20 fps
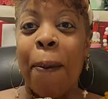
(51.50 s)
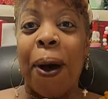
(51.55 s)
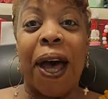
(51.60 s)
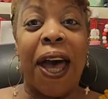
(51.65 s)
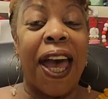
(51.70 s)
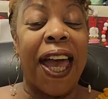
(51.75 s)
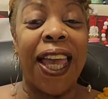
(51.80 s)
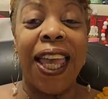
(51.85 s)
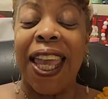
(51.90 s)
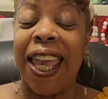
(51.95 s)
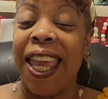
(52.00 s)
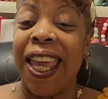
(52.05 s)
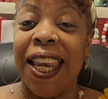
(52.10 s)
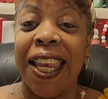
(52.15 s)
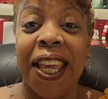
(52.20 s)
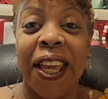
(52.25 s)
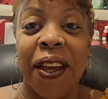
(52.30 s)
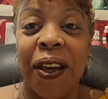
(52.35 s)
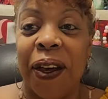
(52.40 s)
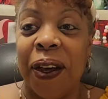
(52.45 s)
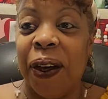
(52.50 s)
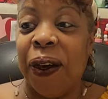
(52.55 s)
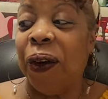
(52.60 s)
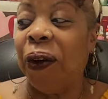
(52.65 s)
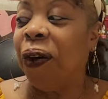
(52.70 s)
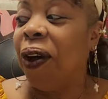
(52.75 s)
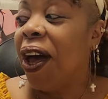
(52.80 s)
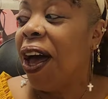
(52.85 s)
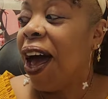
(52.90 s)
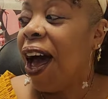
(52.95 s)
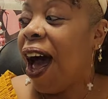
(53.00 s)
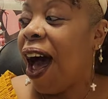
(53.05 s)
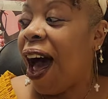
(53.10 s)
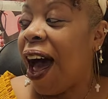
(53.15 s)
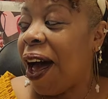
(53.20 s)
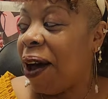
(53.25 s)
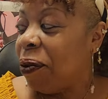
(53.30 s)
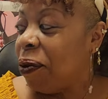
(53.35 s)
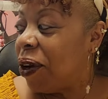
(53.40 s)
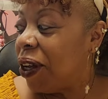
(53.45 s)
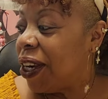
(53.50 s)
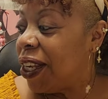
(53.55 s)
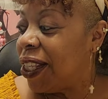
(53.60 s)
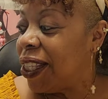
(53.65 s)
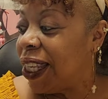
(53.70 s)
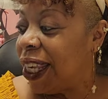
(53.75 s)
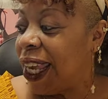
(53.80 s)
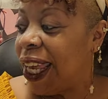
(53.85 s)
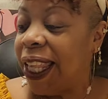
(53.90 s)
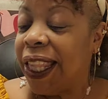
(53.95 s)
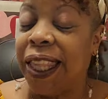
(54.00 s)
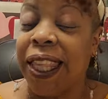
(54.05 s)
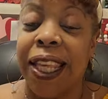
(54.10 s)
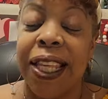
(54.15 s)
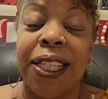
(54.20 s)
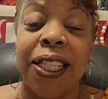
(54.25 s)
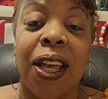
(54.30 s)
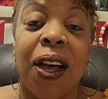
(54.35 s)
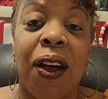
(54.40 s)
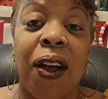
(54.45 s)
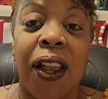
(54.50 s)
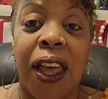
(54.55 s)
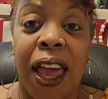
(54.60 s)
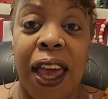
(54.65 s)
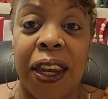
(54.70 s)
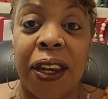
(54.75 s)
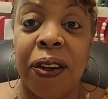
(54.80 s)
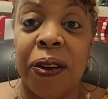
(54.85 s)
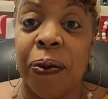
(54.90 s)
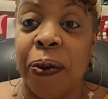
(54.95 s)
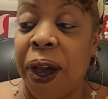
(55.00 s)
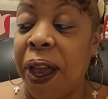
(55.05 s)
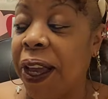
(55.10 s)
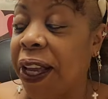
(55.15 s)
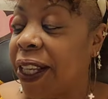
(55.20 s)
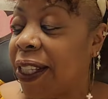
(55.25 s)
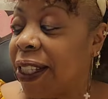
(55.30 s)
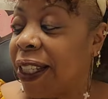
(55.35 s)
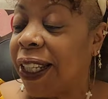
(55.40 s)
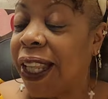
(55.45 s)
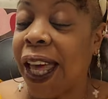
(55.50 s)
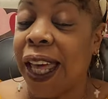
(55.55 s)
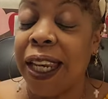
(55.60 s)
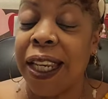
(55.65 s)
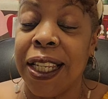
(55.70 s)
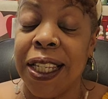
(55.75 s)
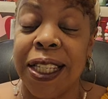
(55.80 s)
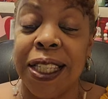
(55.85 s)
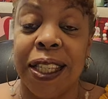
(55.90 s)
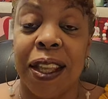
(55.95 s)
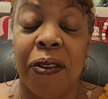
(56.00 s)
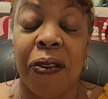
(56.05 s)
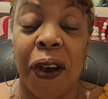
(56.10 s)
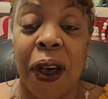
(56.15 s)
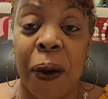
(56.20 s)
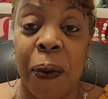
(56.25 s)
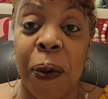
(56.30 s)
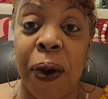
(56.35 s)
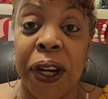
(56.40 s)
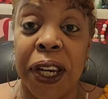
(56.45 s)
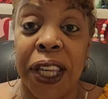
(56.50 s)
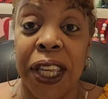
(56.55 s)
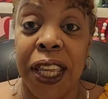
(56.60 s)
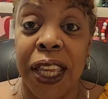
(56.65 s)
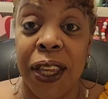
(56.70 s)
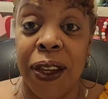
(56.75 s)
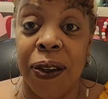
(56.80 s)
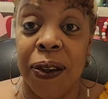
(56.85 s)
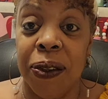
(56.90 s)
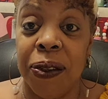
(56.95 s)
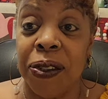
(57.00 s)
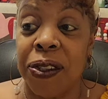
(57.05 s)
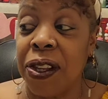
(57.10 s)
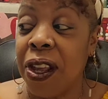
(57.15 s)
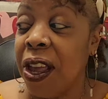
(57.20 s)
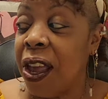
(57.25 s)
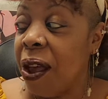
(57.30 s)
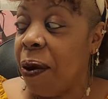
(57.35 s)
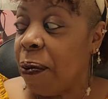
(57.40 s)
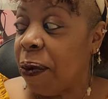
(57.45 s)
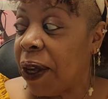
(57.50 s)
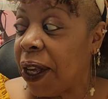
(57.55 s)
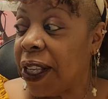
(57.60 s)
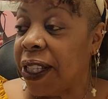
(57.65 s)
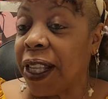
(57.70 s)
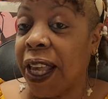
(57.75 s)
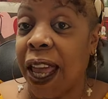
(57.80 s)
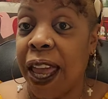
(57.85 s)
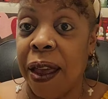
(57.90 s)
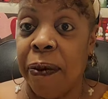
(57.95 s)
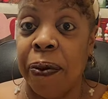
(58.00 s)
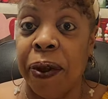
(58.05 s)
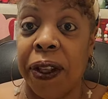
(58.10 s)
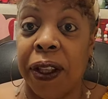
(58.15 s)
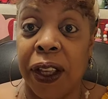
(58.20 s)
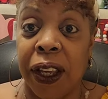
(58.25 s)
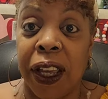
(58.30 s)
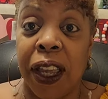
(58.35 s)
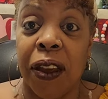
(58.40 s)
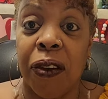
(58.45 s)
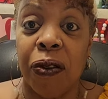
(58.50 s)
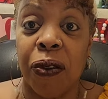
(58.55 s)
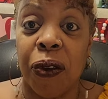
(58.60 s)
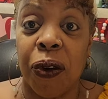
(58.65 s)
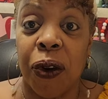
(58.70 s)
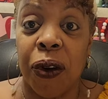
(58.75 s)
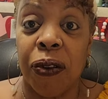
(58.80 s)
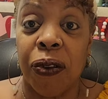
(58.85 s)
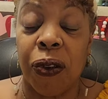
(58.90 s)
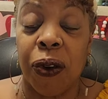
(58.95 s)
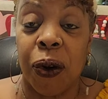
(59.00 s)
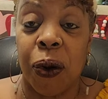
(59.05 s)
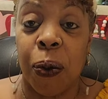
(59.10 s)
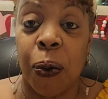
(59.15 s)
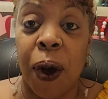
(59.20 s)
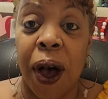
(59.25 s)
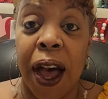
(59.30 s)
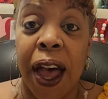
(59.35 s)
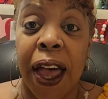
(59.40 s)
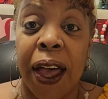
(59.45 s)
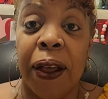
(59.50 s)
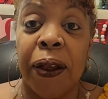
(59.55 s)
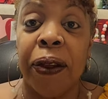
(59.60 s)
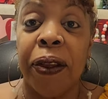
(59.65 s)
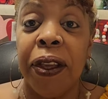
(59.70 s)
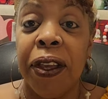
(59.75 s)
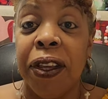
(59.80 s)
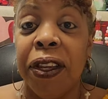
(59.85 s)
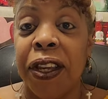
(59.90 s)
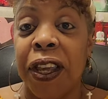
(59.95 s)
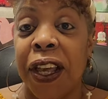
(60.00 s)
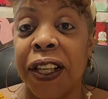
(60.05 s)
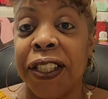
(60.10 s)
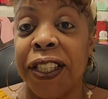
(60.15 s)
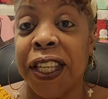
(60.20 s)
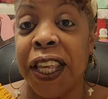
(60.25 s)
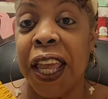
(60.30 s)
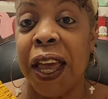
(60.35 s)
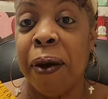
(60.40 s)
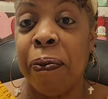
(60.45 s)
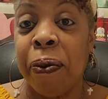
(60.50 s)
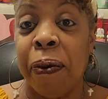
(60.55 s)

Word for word: but anywho, I wanted to get this haul out of the way because a lot of this stuff I want to use because I had been looking for it for a while. Y'all see I